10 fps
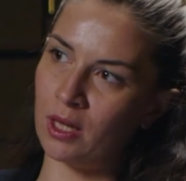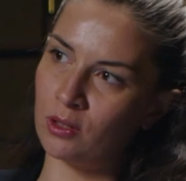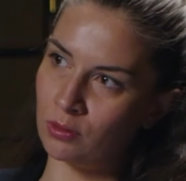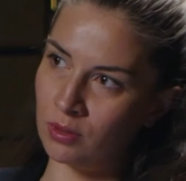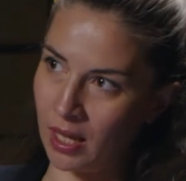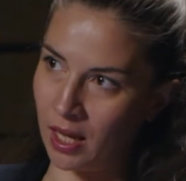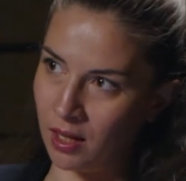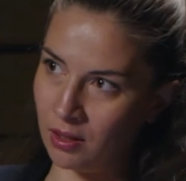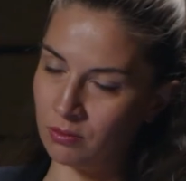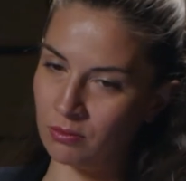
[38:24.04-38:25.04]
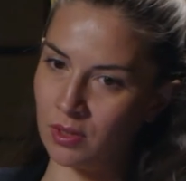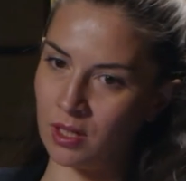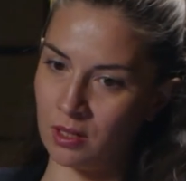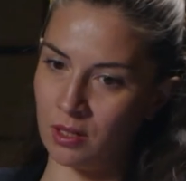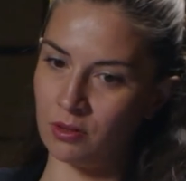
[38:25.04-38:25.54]
make today
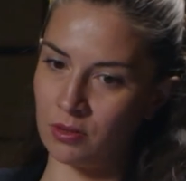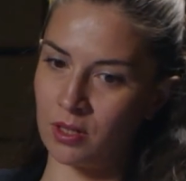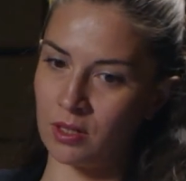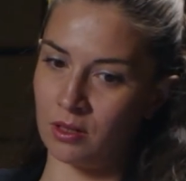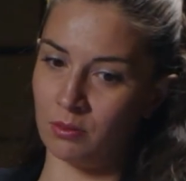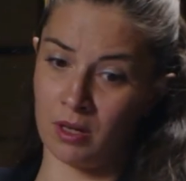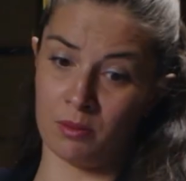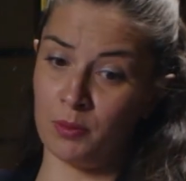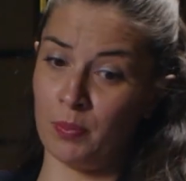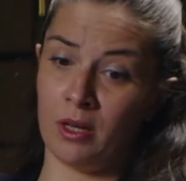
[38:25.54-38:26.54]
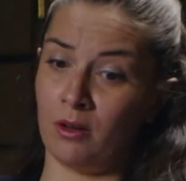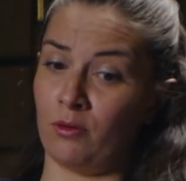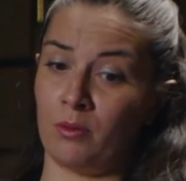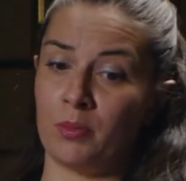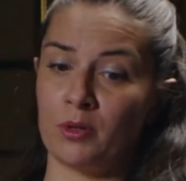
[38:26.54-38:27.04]
as an ecosystem? And I'm speaking
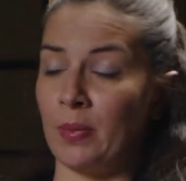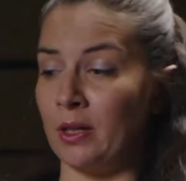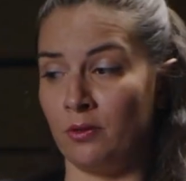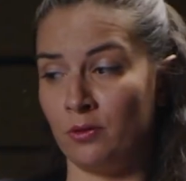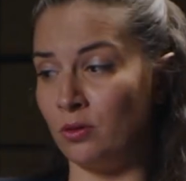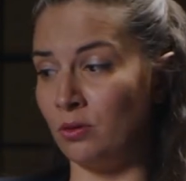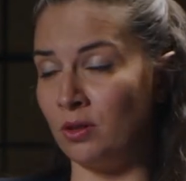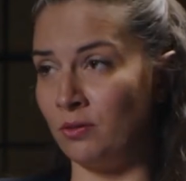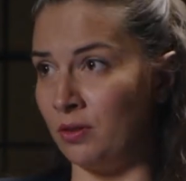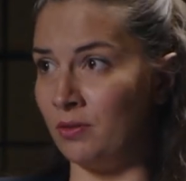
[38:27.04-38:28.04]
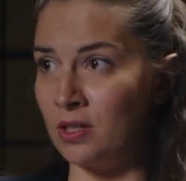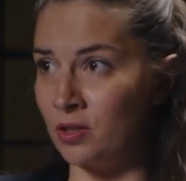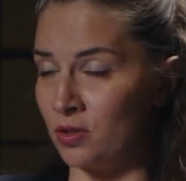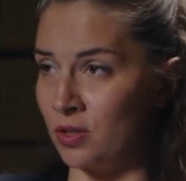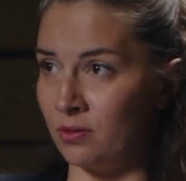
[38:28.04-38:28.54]
from the perspective not only of
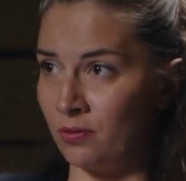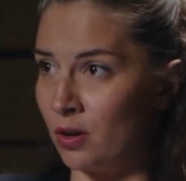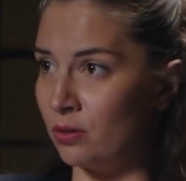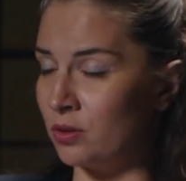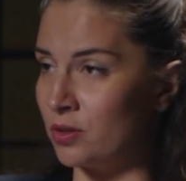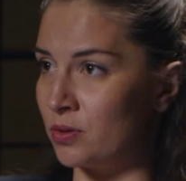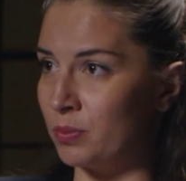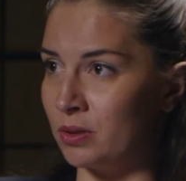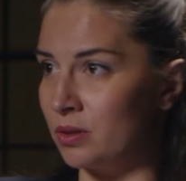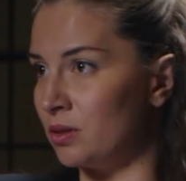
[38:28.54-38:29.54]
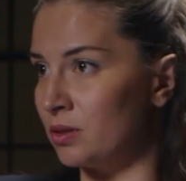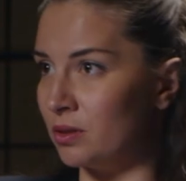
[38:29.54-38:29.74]
investors and founders, but